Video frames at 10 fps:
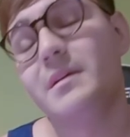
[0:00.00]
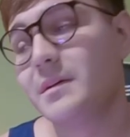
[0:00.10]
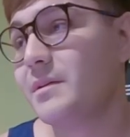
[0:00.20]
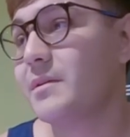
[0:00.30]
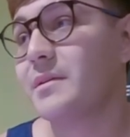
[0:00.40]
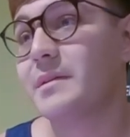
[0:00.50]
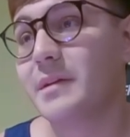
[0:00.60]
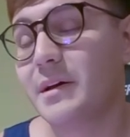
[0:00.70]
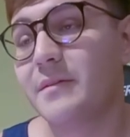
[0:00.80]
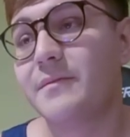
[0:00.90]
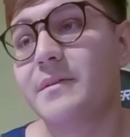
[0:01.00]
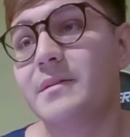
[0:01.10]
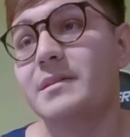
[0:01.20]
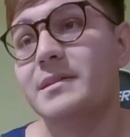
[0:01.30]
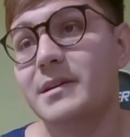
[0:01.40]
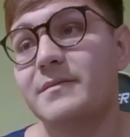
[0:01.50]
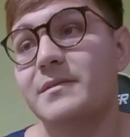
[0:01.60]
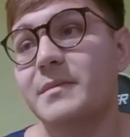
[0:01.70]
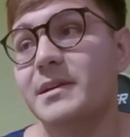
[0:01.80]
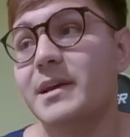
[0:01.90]
you could definitely,
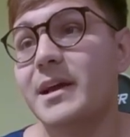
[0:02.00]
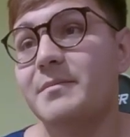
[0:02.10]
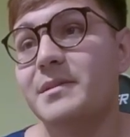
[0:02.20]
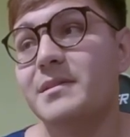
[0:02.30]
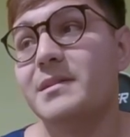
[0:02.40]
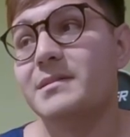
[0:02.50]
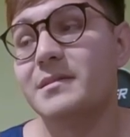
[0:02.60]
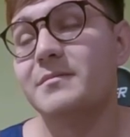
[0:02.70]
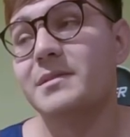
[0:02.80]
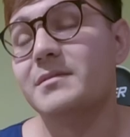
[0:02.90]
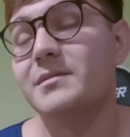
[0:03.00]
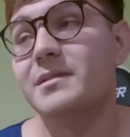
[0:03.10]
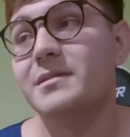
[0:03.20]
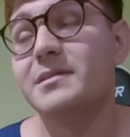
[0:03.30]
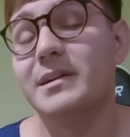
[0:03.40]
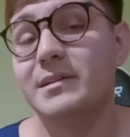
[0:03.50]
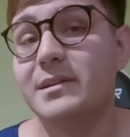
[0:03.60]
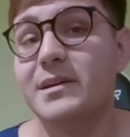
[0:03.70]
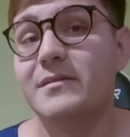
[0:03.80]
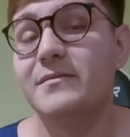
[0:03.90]
definitely make it happen. It's going to be a little harder. I did
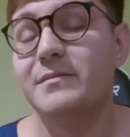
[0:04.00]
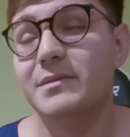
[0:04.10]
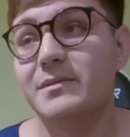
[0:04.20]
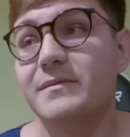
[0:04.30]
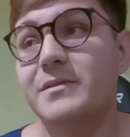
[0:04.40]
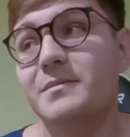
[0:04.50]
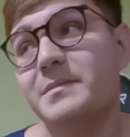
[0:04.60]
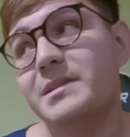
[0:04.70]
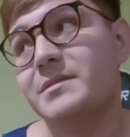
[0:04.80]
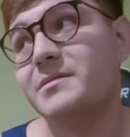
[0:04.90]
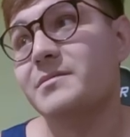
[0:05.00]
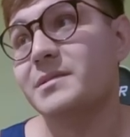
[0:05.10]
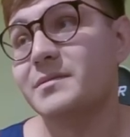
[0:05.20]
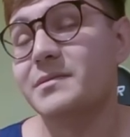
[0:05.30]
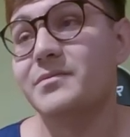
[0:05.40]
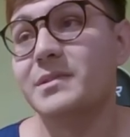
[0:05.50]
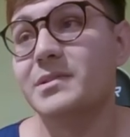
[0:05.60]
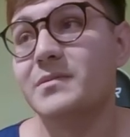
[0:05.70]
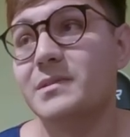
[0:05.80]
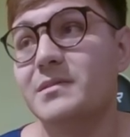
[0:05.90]
have my wife helping me though, which was really
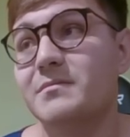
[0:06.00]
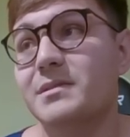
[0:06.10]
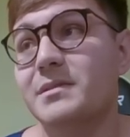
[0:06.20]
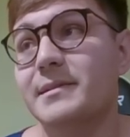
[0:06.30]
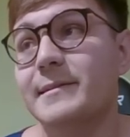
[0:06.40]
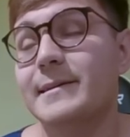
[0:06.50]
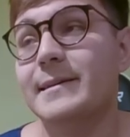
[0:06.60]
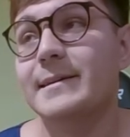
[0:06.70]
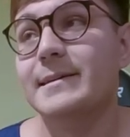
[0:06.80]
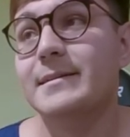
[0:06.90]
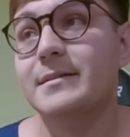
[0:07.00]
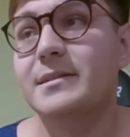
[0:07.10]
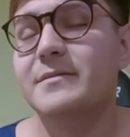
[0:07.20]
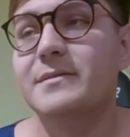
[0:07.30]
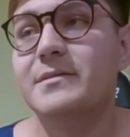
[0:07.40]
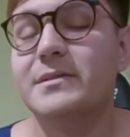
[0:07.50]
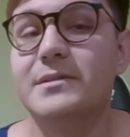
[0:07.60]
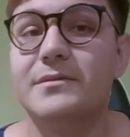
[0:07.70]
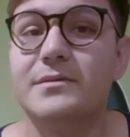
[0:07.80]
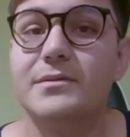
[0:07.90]
sweet. But you could definitely do it on
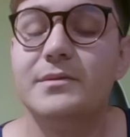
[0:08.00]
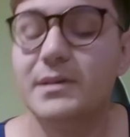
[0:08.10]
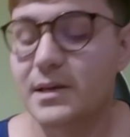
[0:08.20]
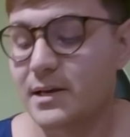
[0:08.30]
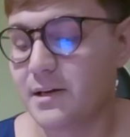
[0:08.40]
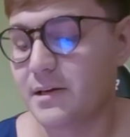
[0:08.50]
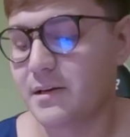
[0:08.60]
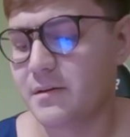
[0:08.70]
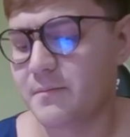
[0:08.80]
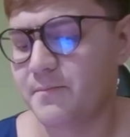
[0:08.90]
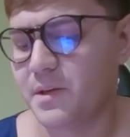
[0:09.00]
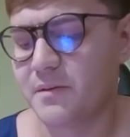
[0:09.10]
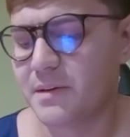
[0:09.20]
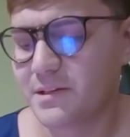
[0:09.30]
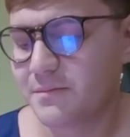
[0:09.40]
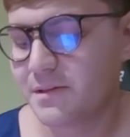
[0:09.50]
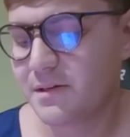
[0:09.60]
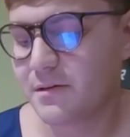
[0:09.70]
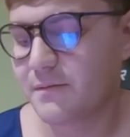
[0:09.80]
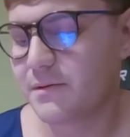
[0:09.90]
your own too. And you can message me.
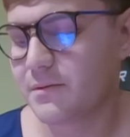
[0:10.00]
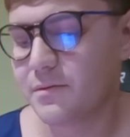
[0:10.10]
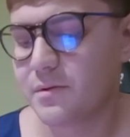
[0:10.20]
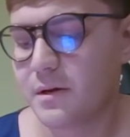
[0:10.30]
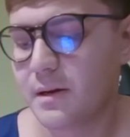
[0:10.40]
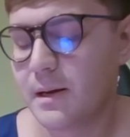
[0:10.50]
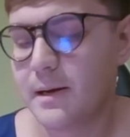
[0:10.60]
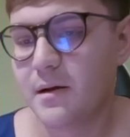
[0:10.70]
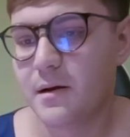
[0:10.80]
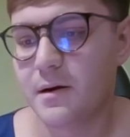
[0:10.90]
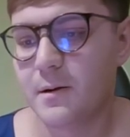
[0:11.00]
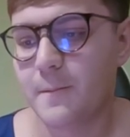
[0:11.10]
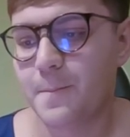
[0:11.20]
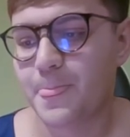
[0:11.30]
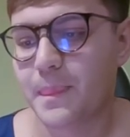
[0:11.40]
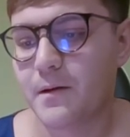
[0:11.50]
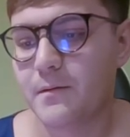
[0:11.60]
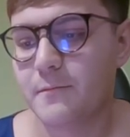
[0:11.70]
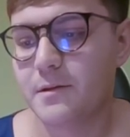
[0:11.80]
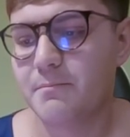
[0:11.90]
I'll give you uh,
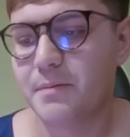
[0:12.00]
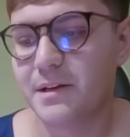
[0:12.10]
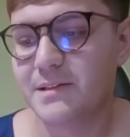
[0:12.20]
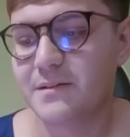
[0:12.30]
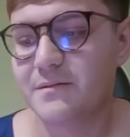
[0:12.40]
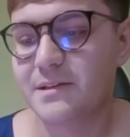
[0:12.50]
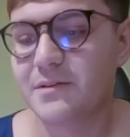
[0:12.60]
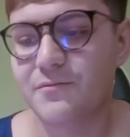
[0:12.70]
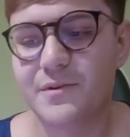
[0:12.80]
the best advice on